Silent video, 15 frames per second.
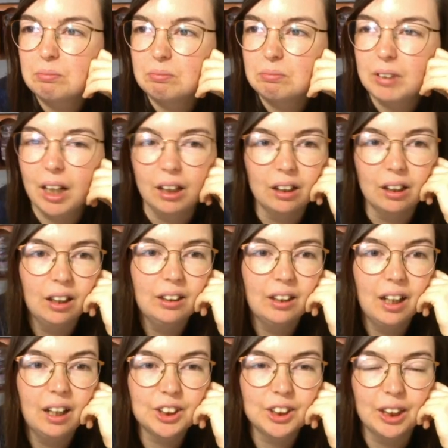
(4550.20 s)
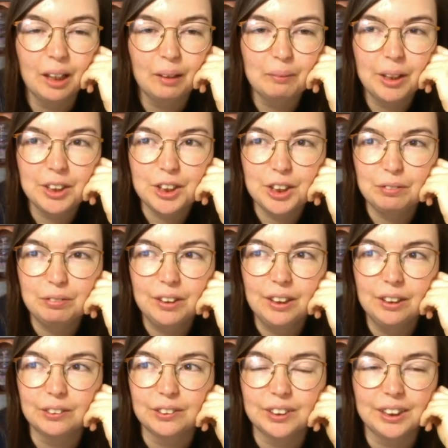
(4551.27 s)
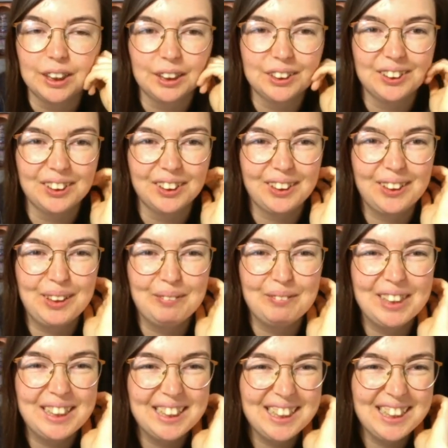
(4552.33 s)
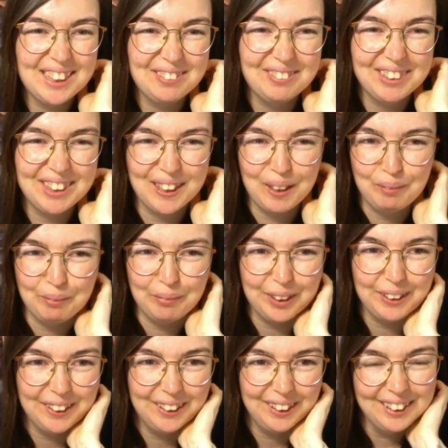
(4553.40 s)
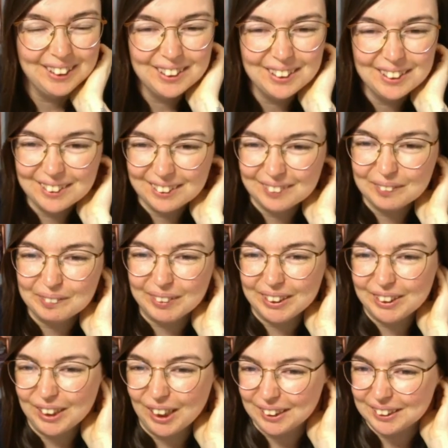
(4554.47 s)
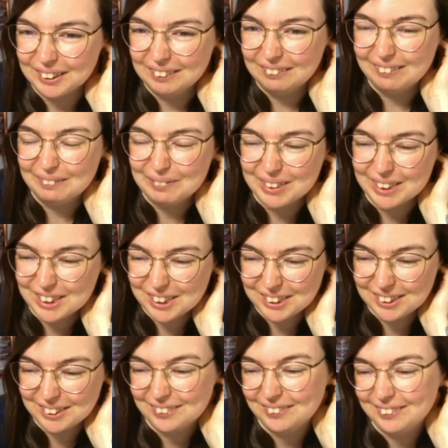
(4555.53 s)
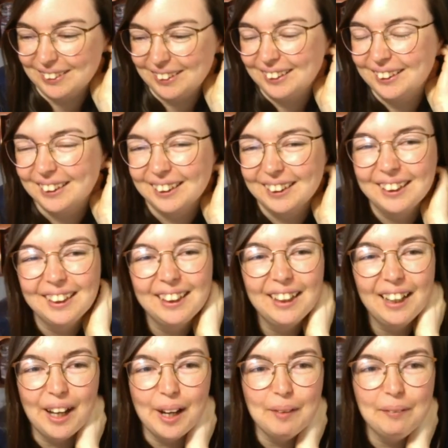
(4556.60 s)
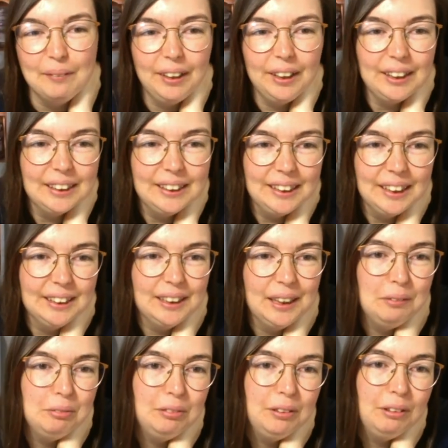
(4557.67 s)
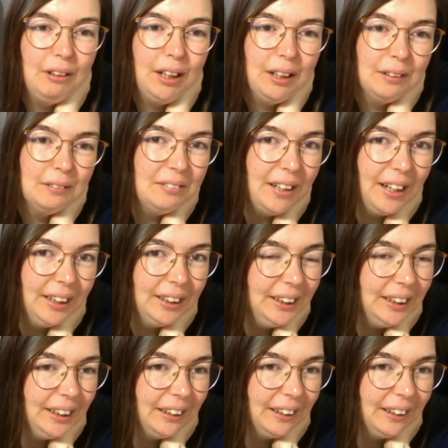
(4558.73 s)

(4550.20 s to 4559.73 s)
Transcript: Yeah, and actually I managed to fill those extra 3 minutes of time by chatting rubbish. So, like I said, if you have any